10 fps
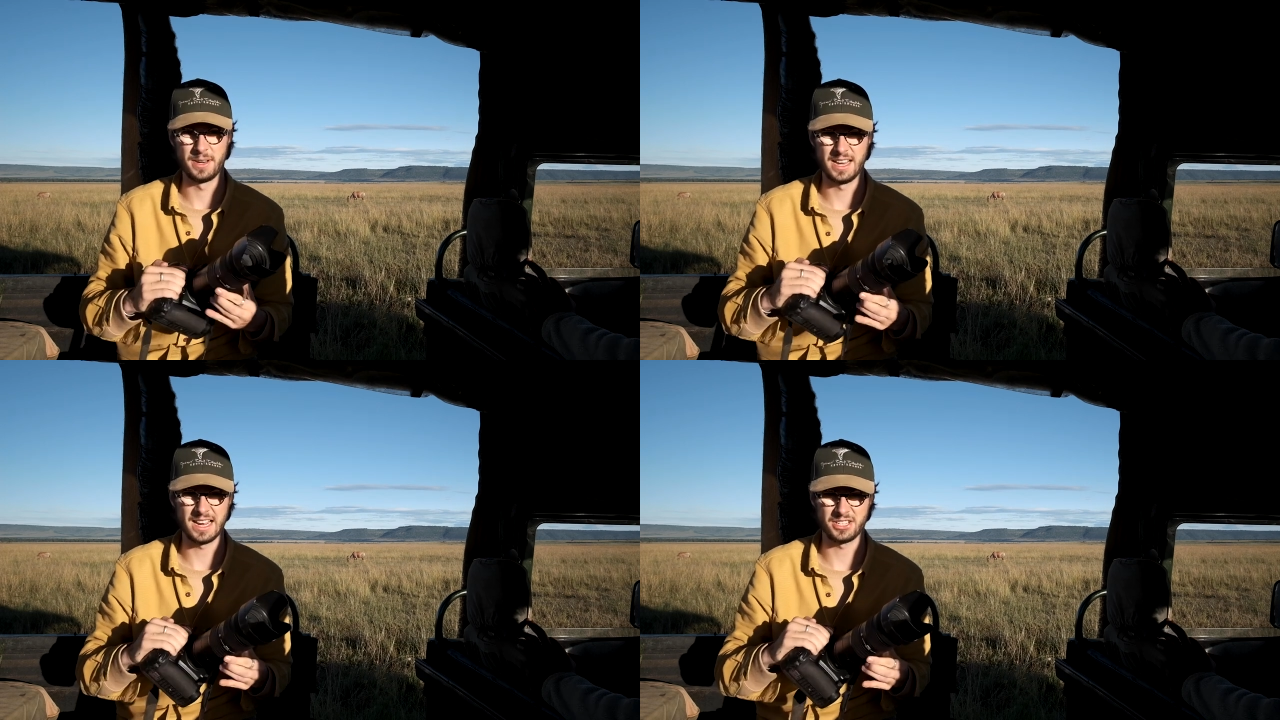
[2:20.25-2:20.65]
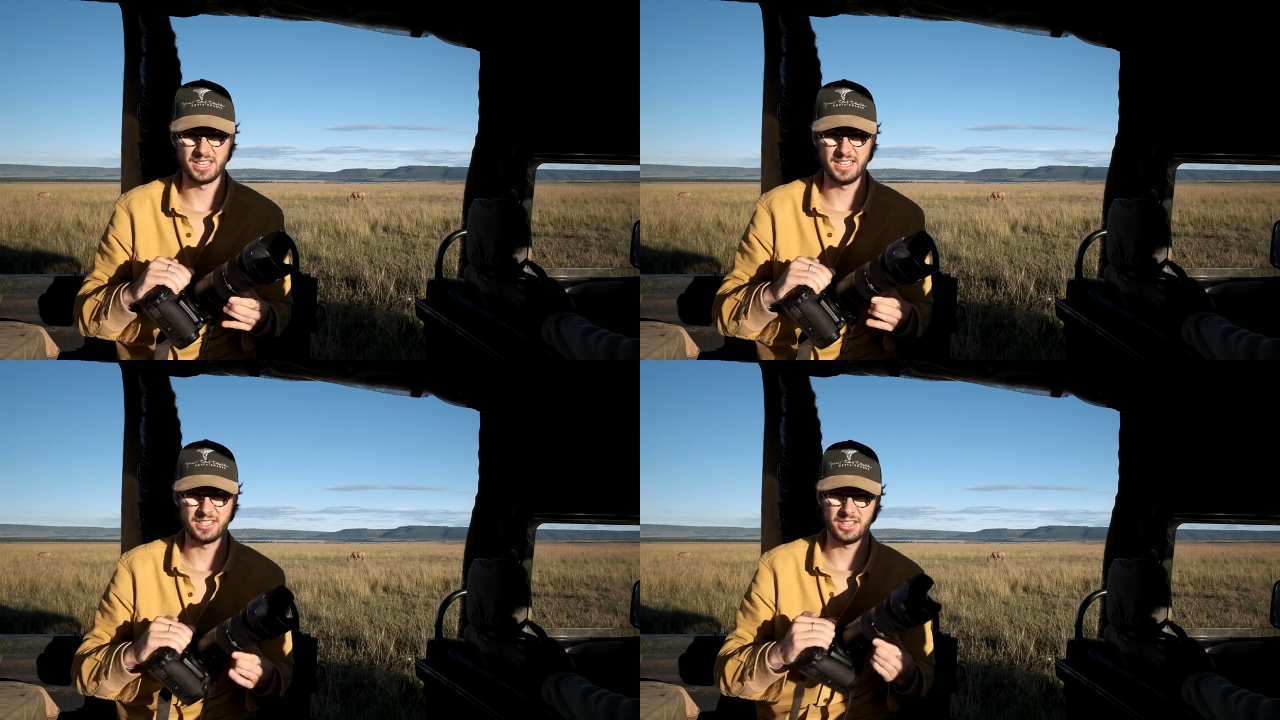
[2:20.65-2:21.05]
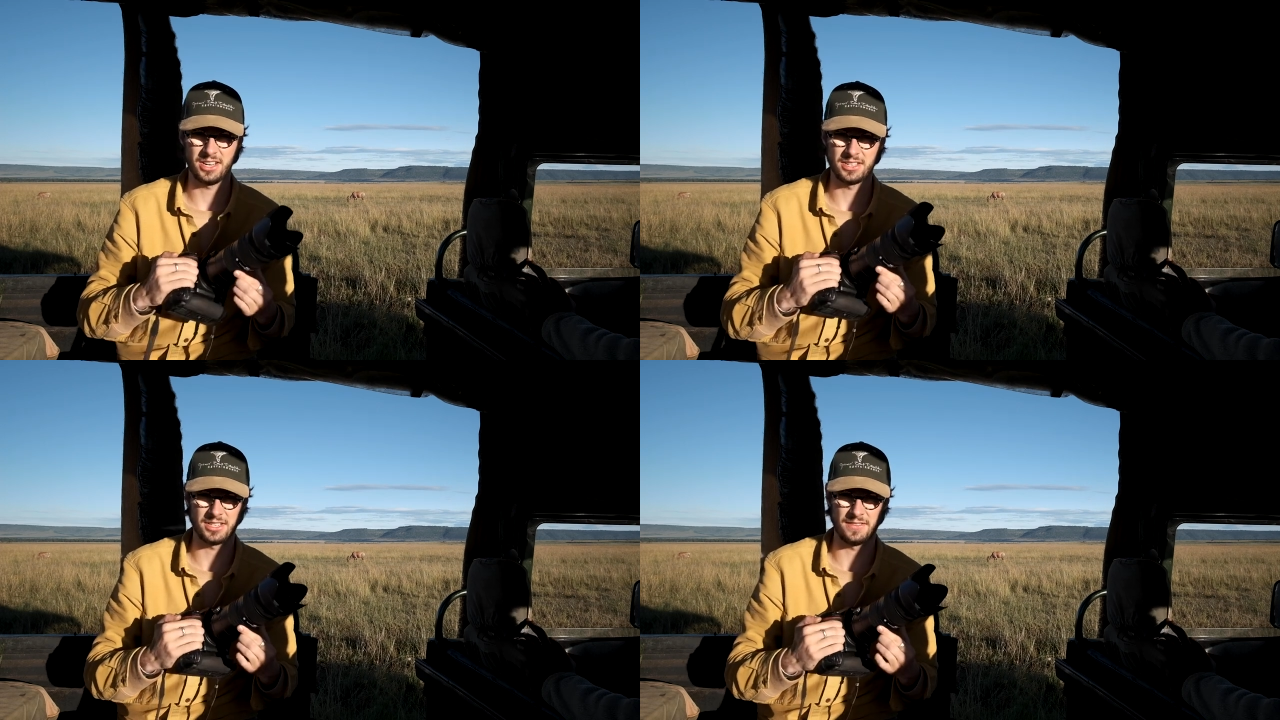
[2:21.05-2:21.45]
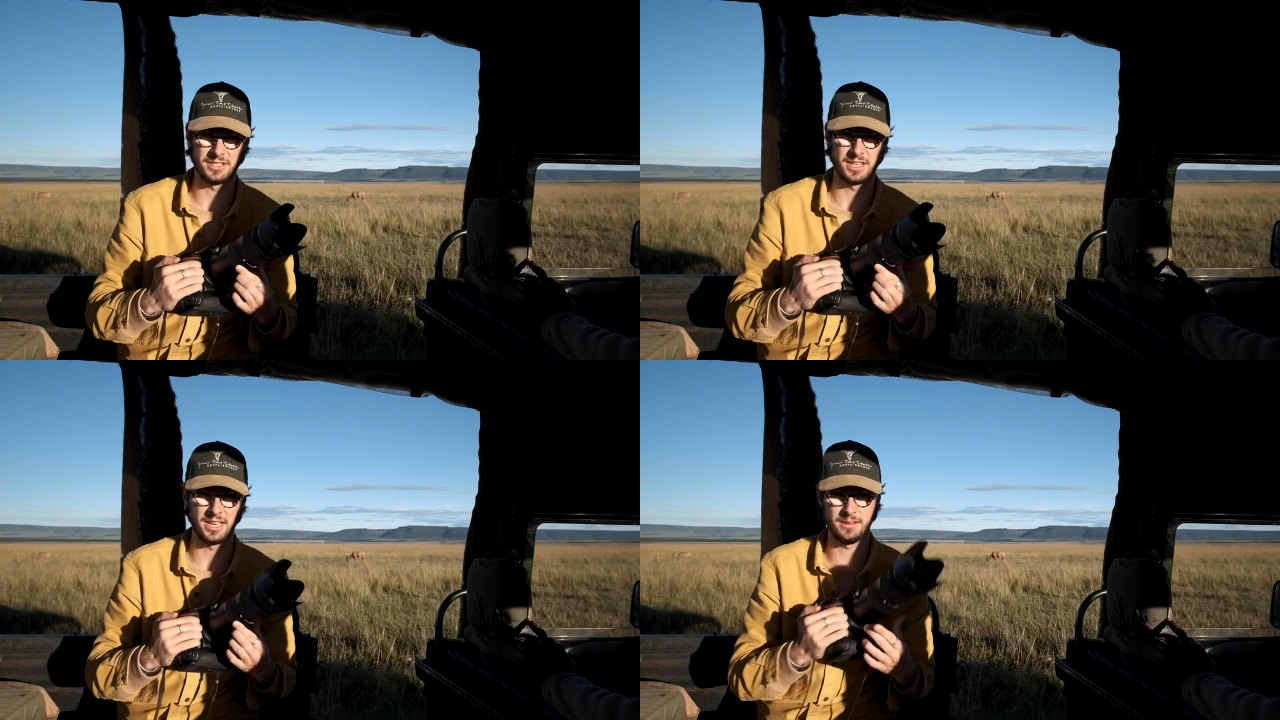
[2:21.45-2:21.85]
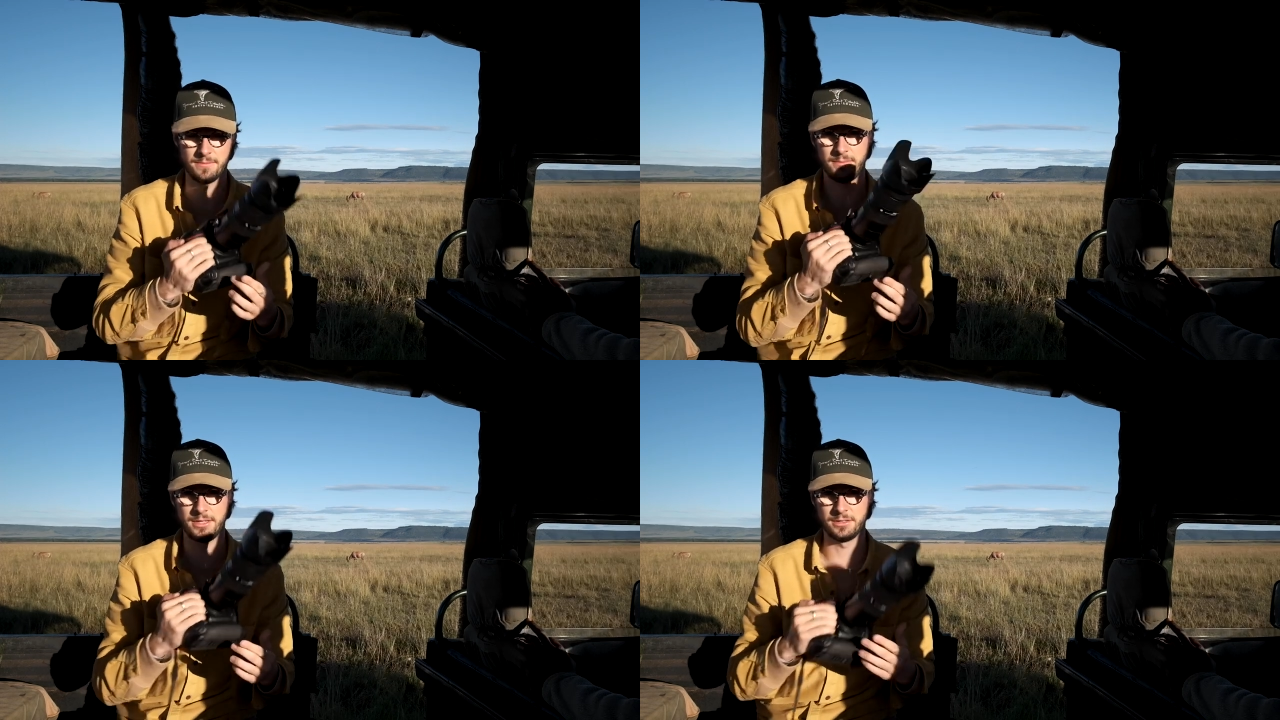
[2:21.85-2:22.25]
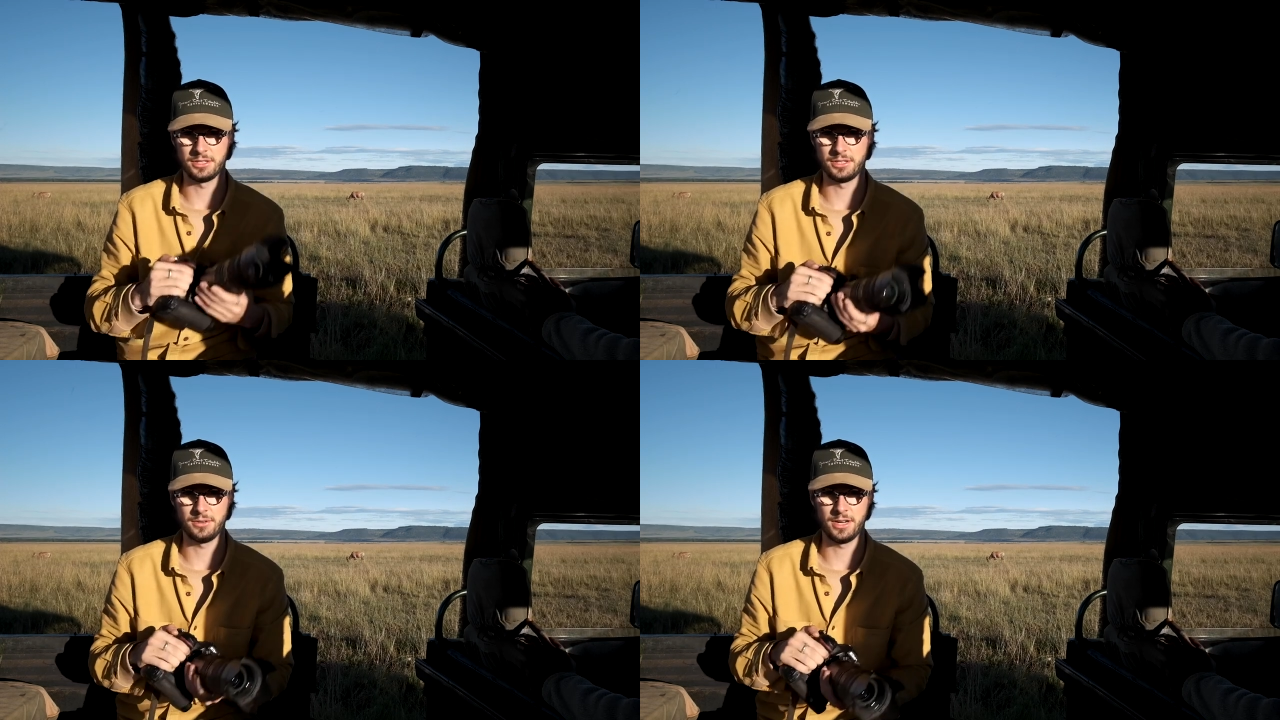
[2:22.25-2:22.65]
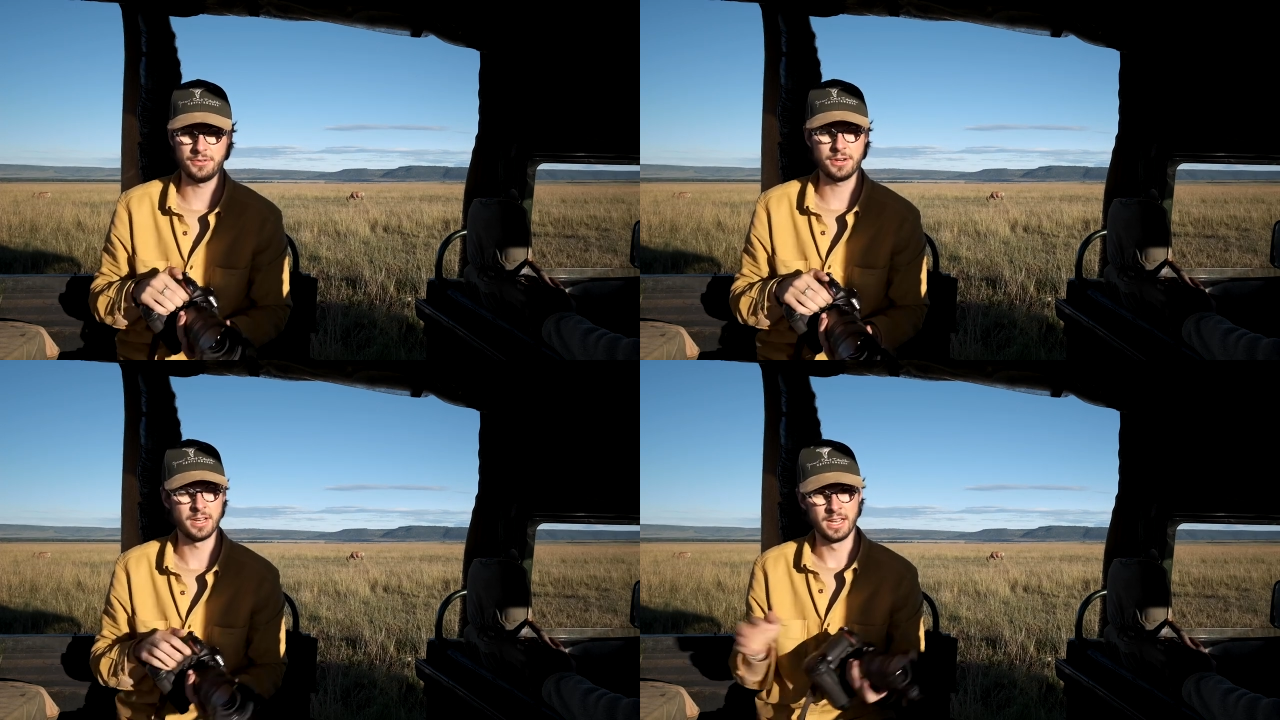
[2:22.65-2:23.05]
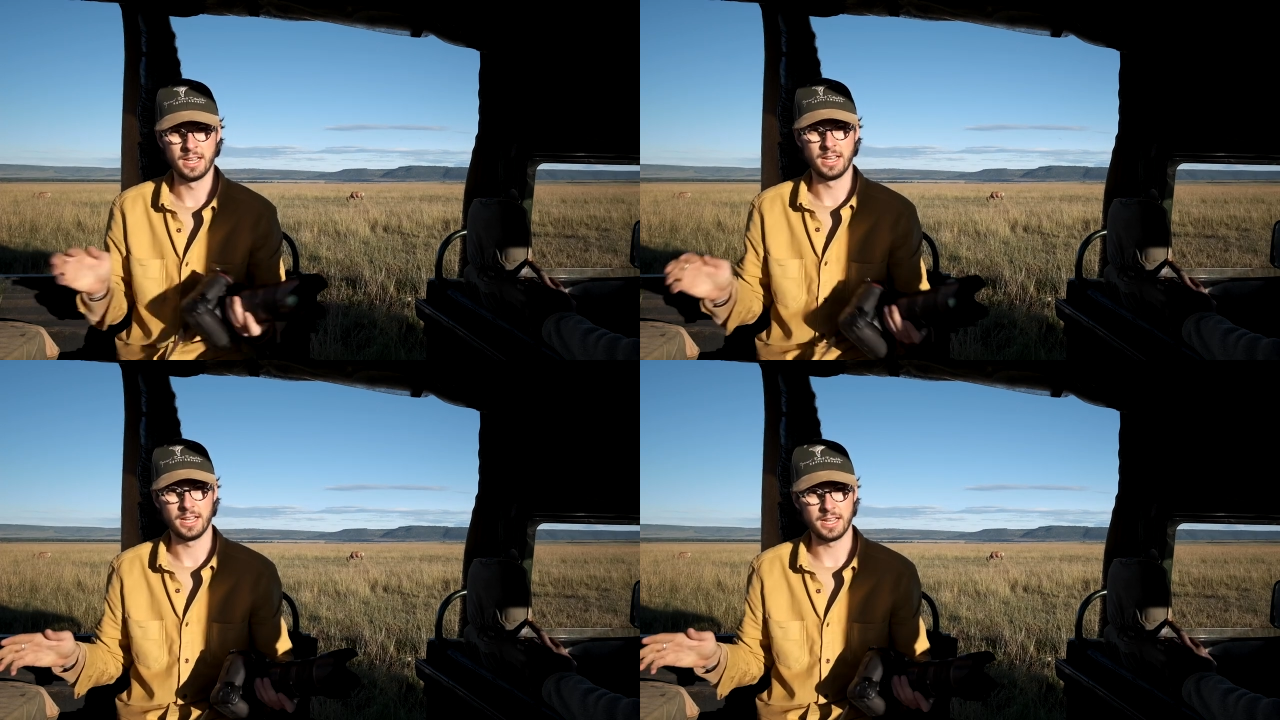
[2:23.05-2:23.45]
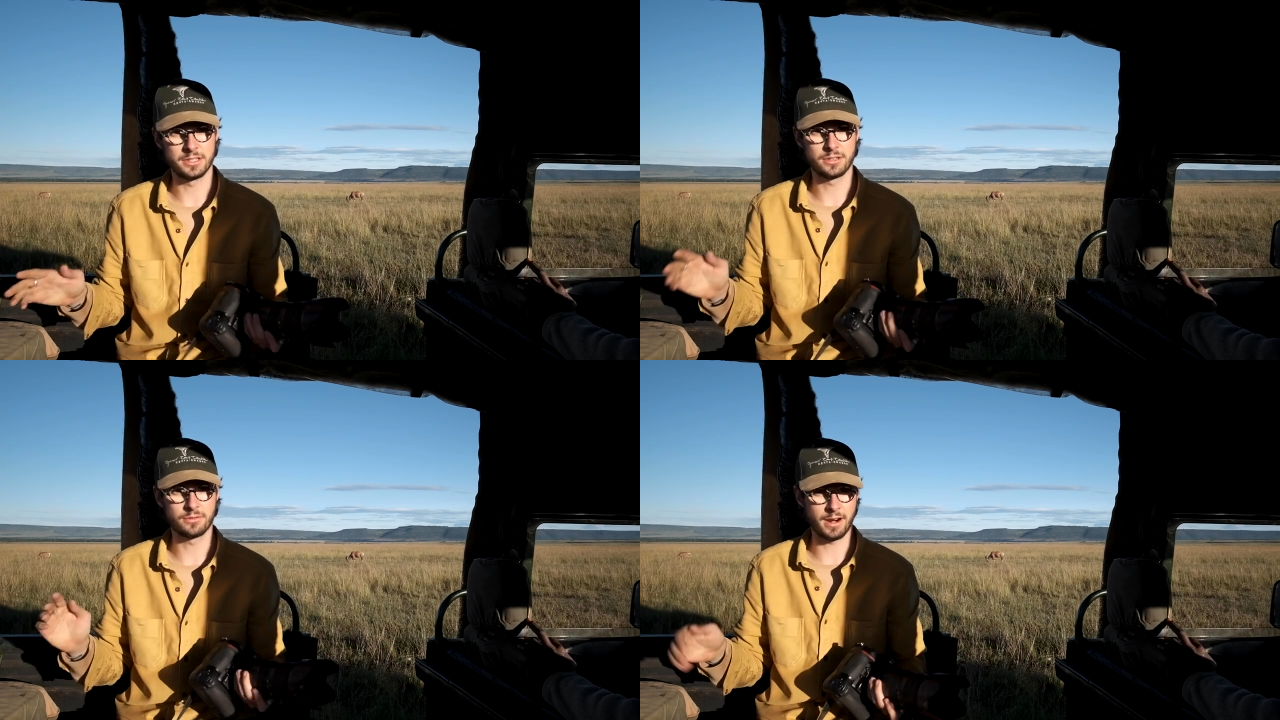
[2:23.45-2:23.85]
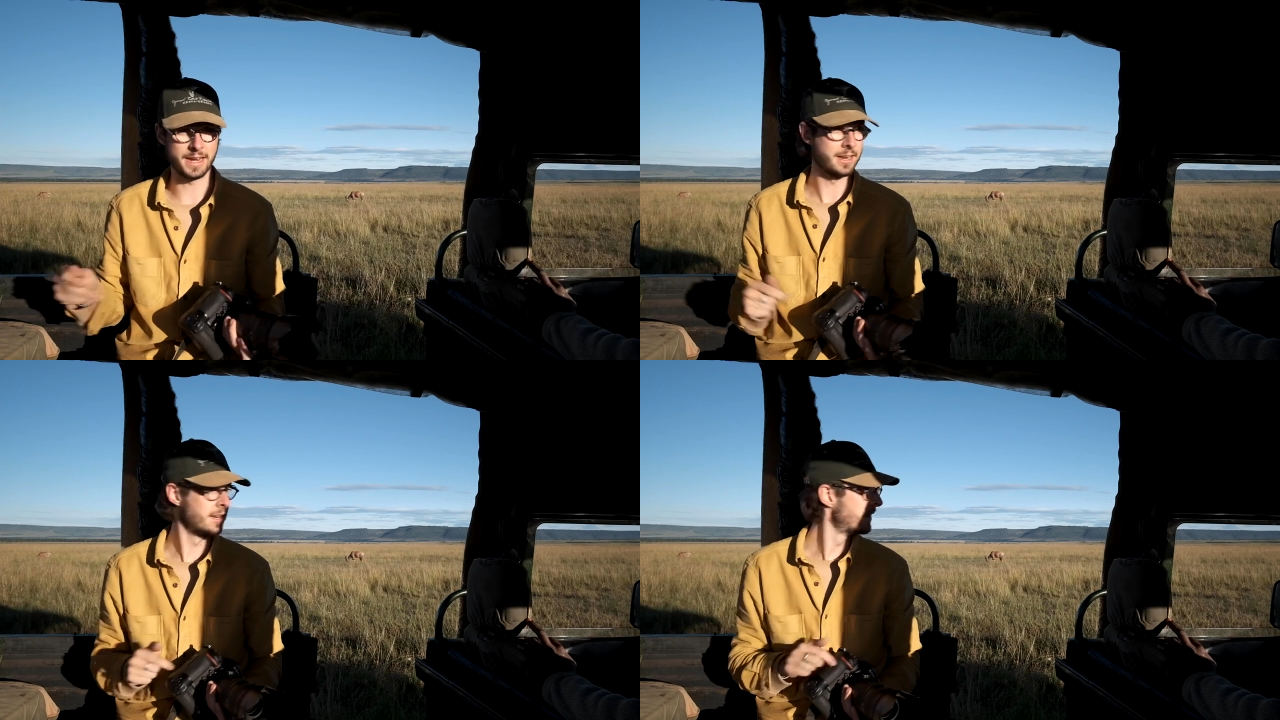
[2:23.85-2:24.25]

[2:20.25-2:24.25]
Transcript: but it actually is, 70mm to 200, is great